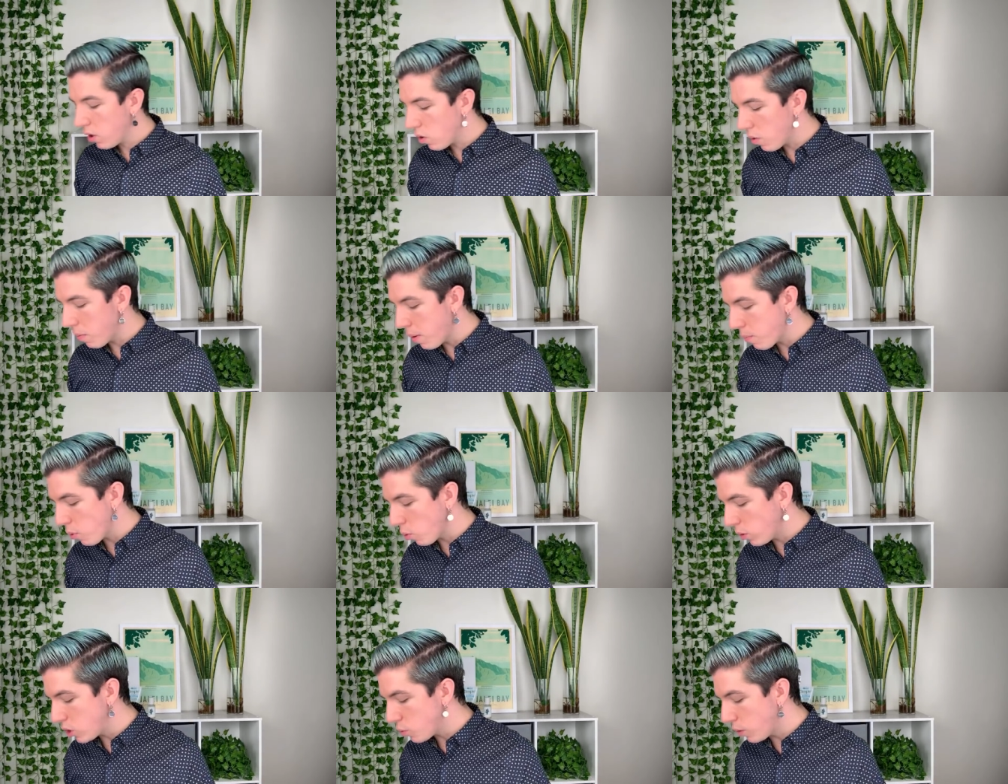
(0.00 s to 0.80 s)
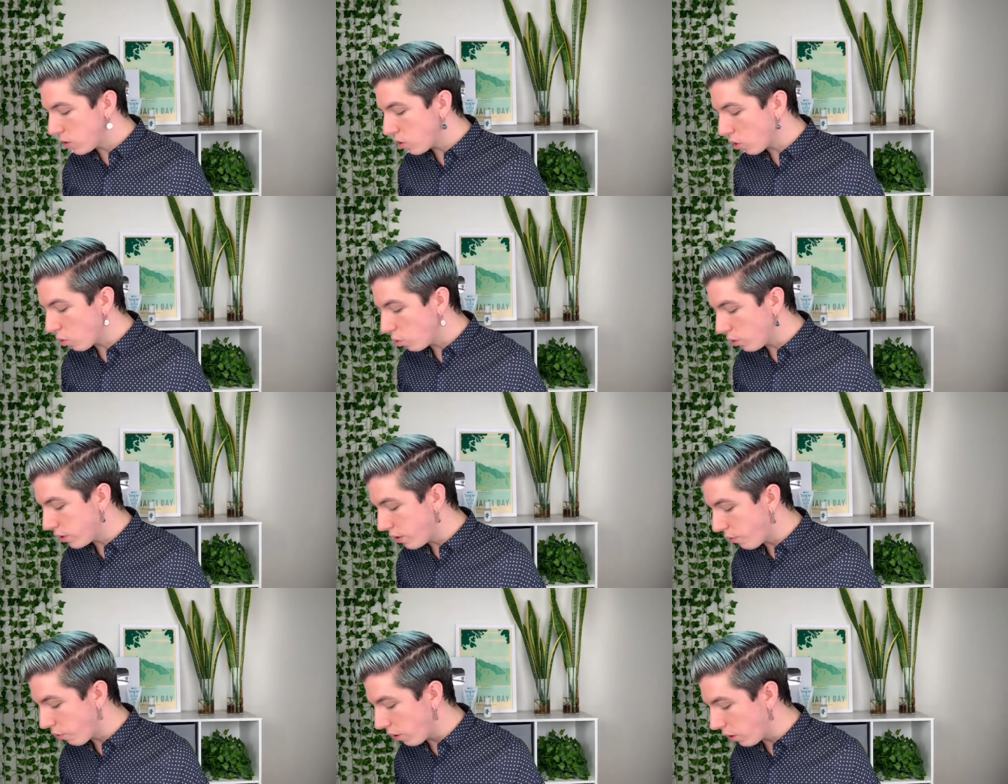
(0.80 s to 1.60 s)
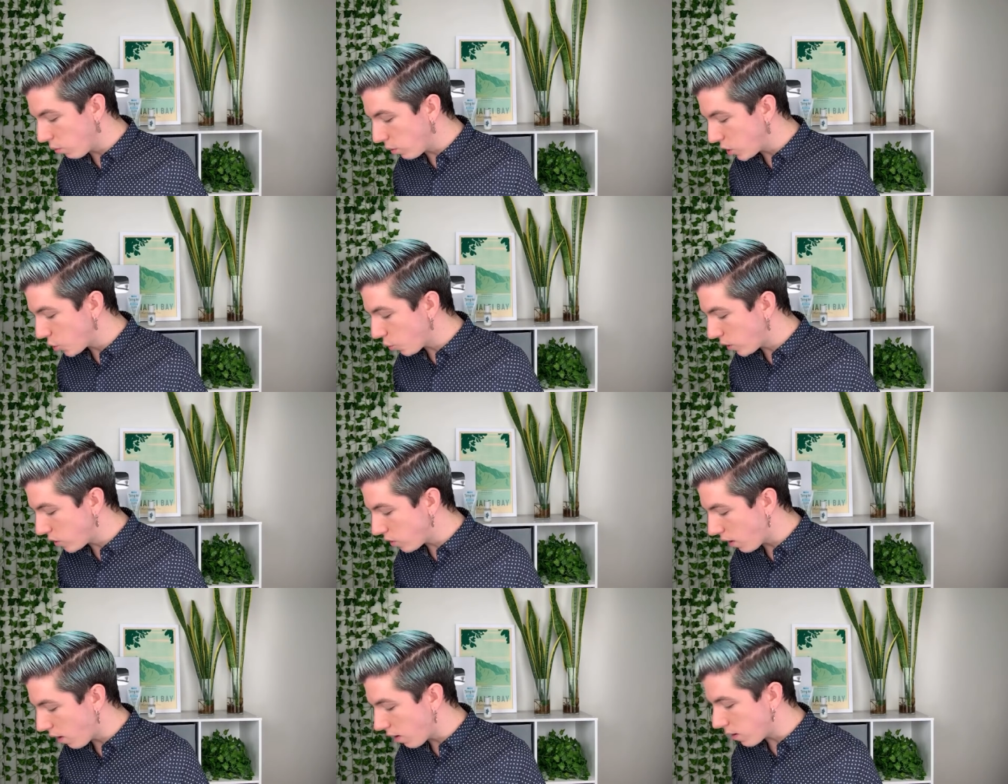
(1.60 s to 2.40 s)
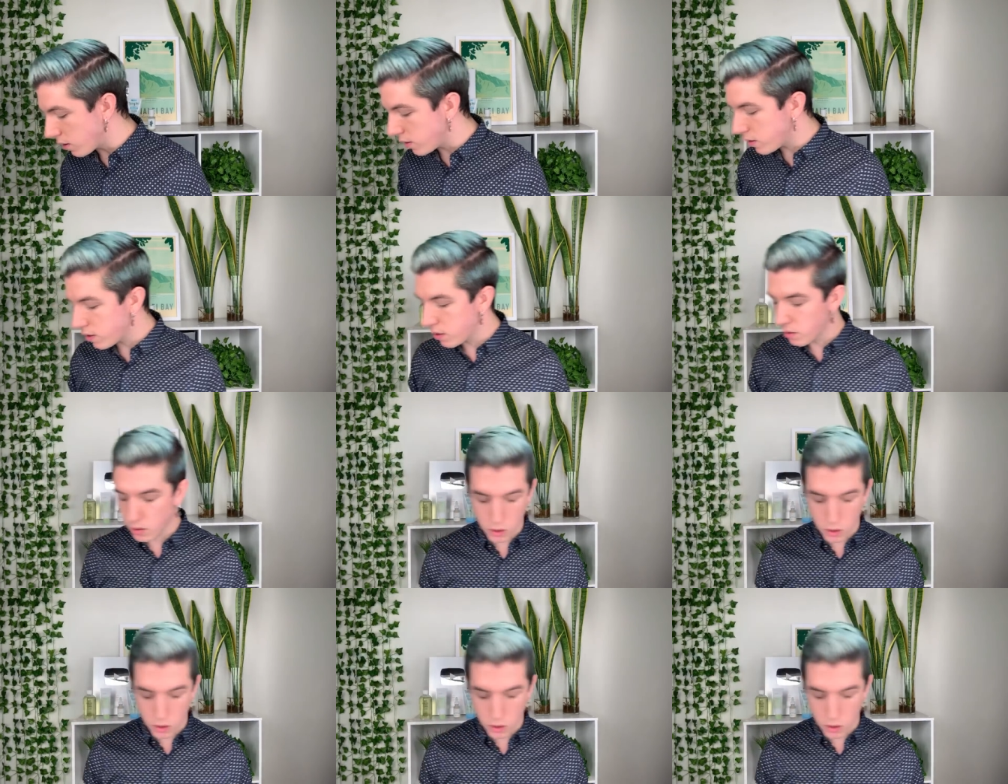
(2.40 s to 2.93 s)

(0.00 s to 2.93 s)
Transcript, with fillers: to remember which ones are cruelty-free and which ones aren't.